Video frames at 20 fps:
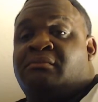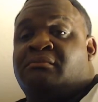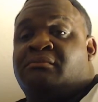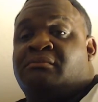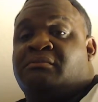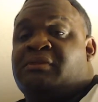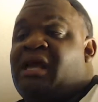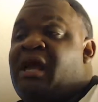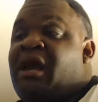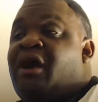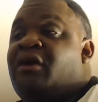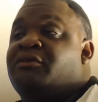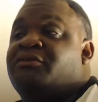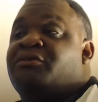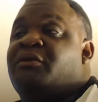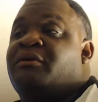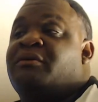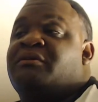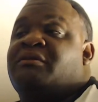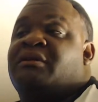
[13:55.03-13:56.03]
They're
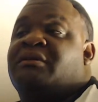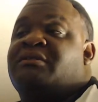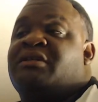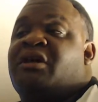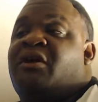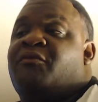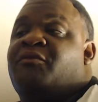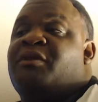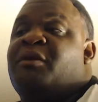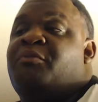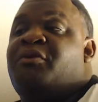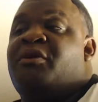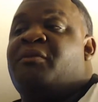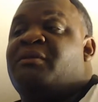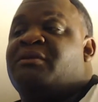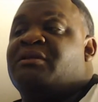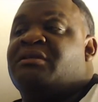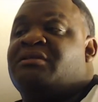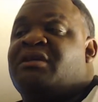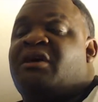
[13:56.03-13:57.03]
also a software. They're pretty
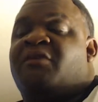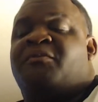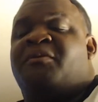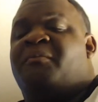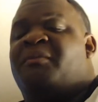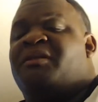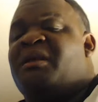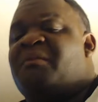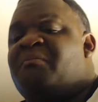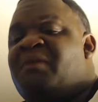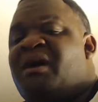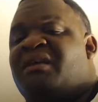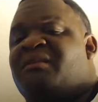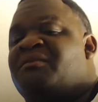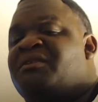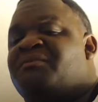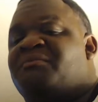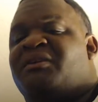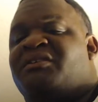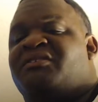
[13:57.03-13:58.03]
much a software, but they might
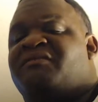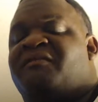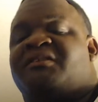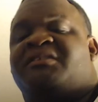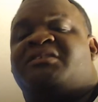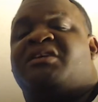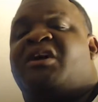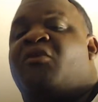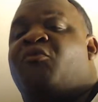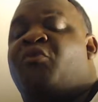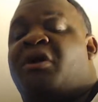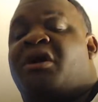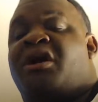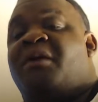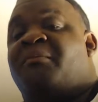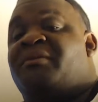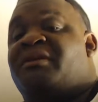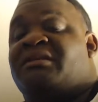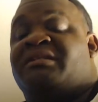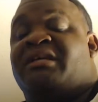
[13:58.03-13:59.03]
as much as a software
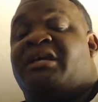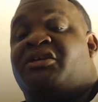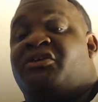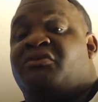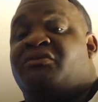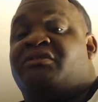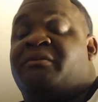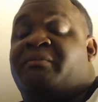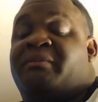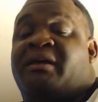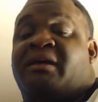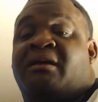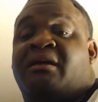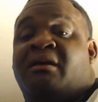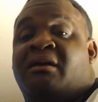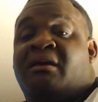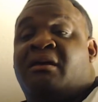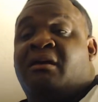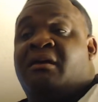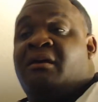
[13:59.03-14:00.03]
company as they used to be.
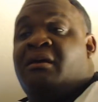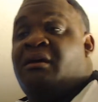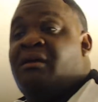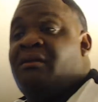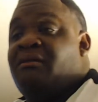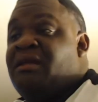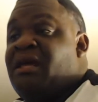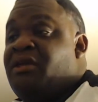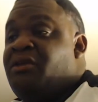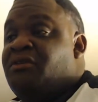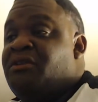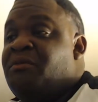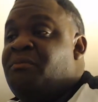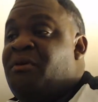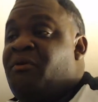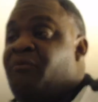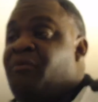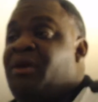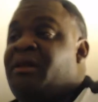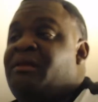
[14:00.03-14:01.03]
They used to
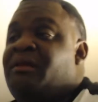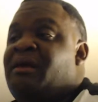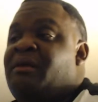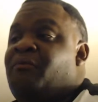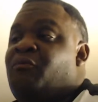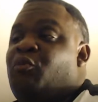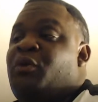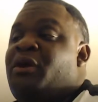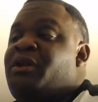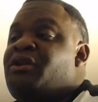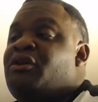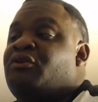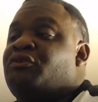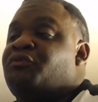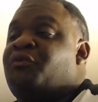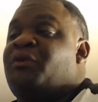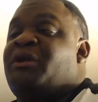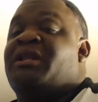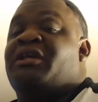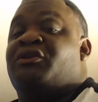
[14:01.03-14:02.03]
be really,
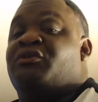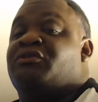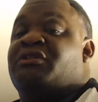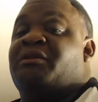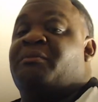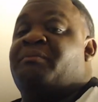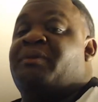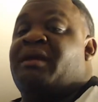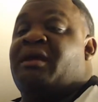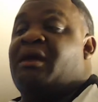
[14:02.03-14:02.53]
Windows really used to be